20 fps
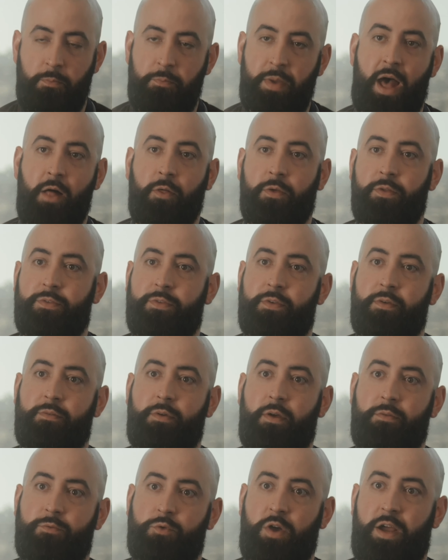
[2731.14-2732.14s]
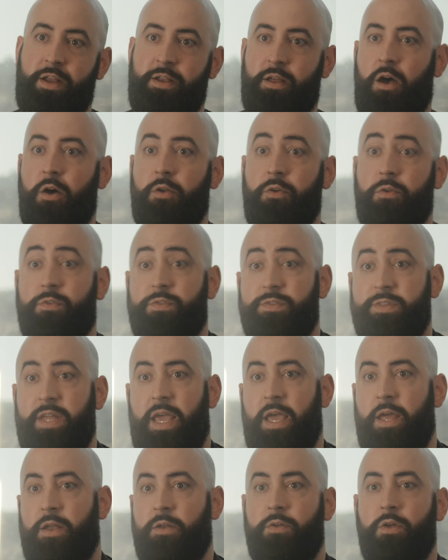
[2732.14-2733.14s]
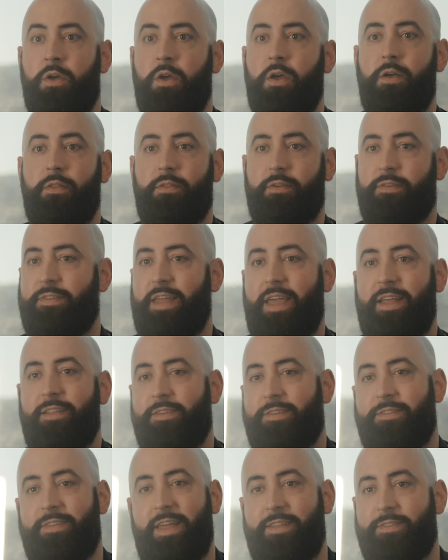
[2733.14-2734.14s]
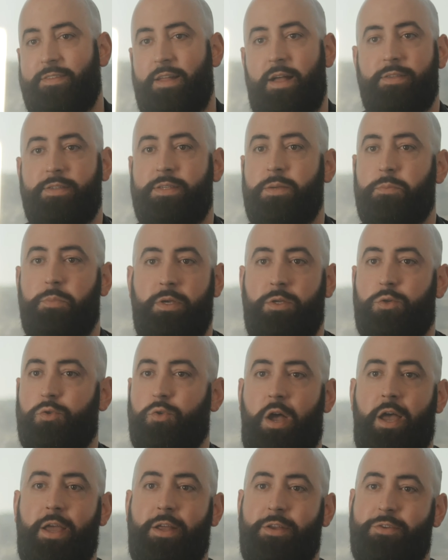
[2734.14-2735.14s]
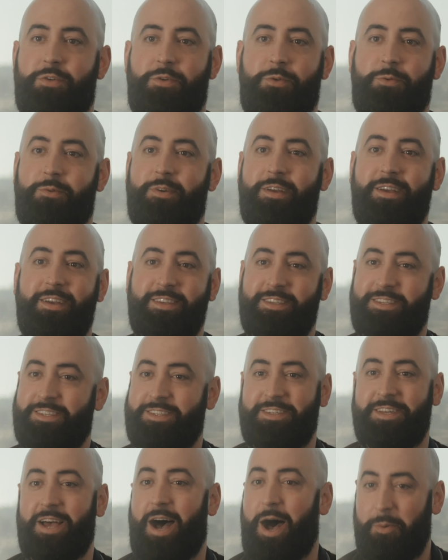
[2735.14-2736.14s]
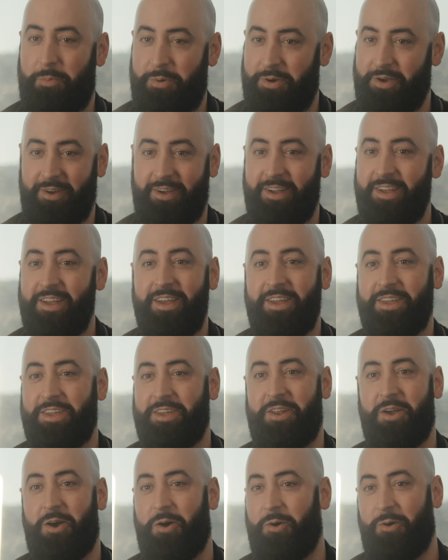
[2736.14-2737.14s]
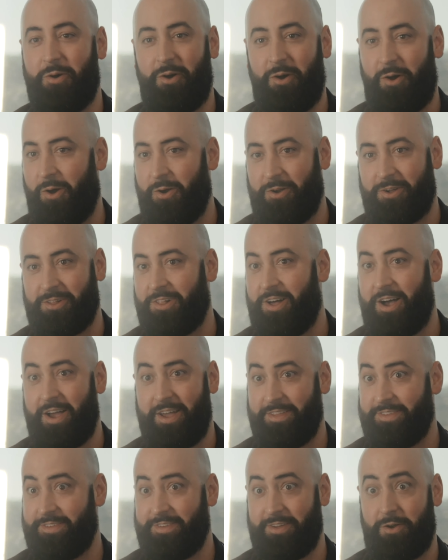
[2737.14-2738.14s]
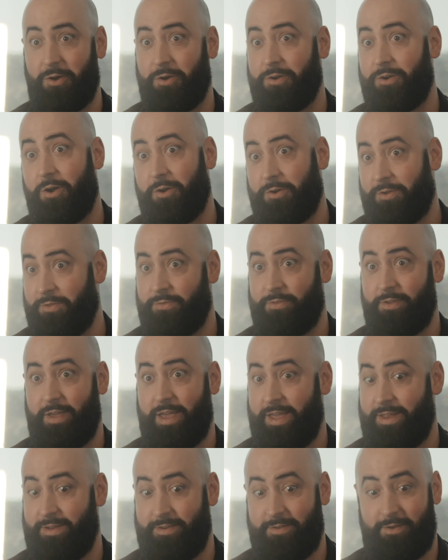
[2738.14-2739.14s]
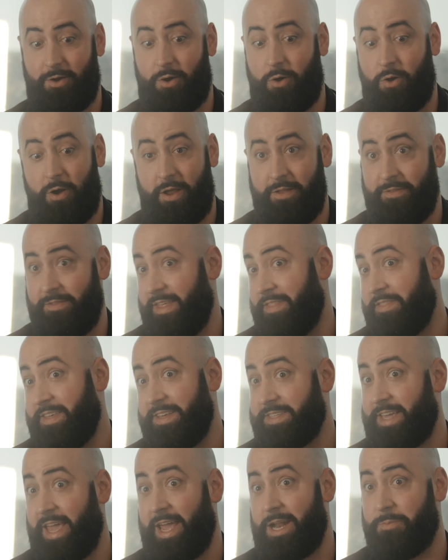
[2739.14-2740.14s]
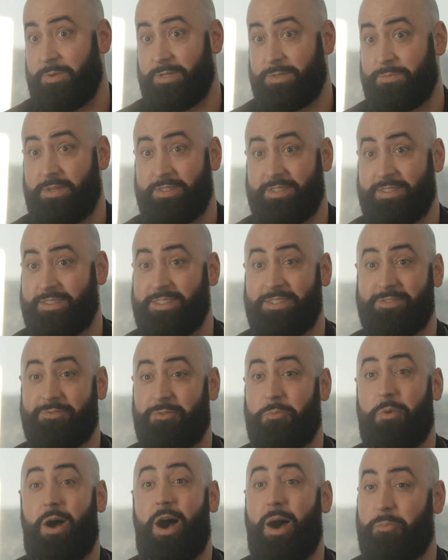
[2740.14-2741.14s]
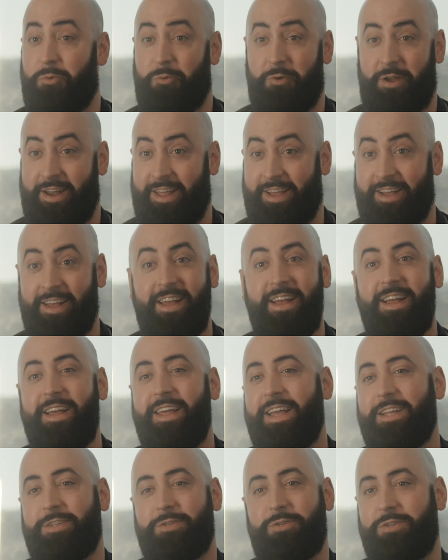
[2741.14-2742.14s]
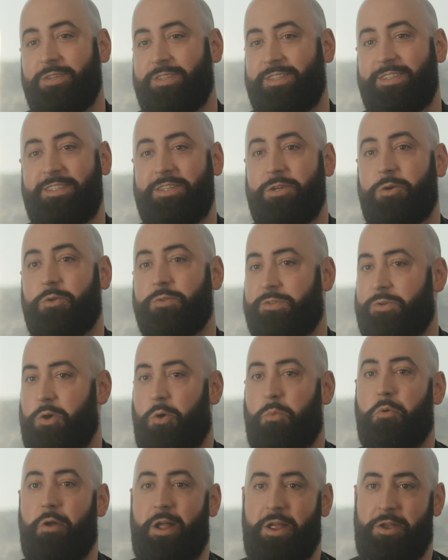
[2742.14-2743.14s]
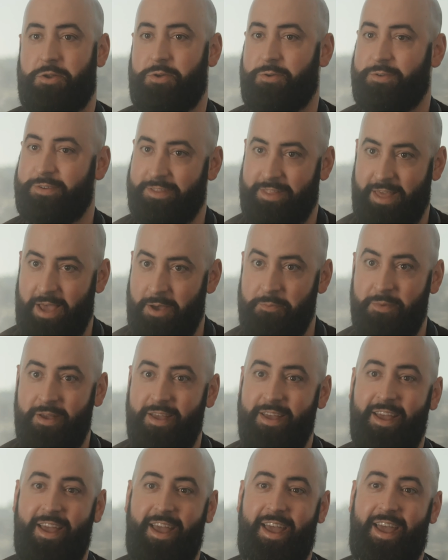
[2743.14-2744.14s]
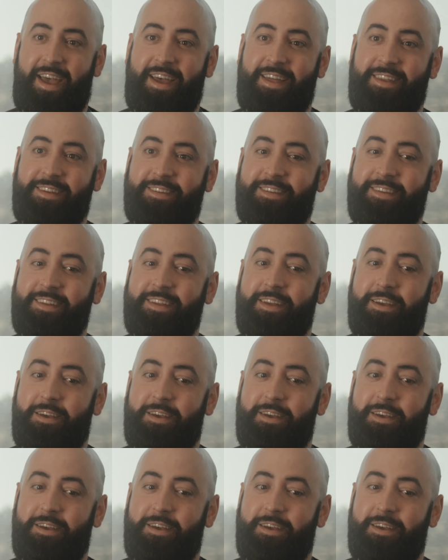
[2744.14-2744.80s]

balance of trying to understand the state. The state's not simply trying to stop, you know, our clients and and these cannabis businesses from operating. It's just still so brand new to them, and